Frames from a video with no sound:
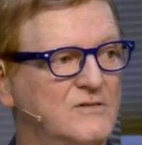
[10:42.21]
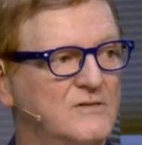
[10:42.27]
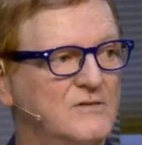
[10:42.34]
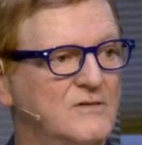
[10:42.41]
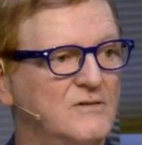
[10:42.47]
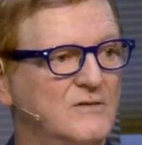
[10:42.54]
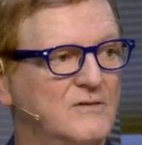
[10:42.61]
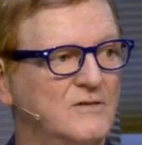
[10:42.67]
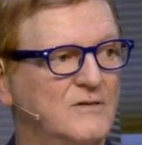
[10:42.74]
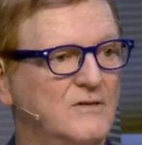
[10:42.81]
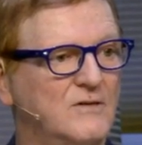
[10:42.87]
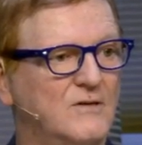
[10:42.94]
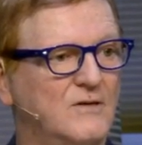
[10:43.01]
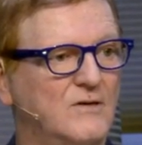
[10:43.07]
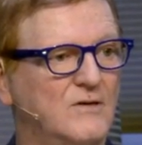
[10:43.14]

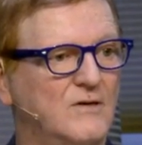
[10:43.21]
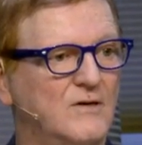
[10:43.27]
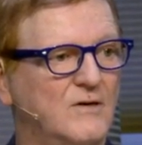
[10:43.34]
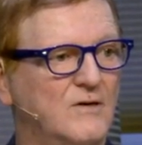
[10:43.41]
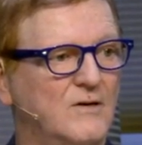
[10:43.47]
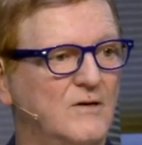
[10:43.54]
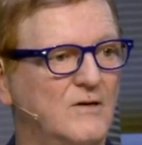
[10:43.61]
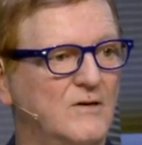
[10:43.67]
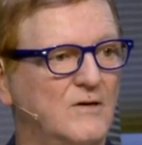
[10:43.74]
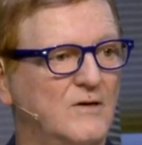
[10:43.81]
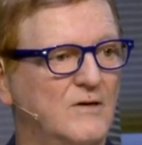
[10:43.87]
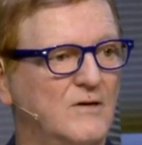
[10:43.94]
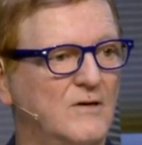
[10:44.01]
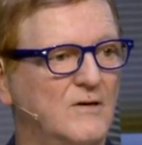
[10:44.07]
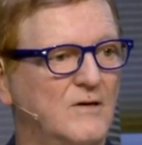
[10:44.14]
Nobody speaks.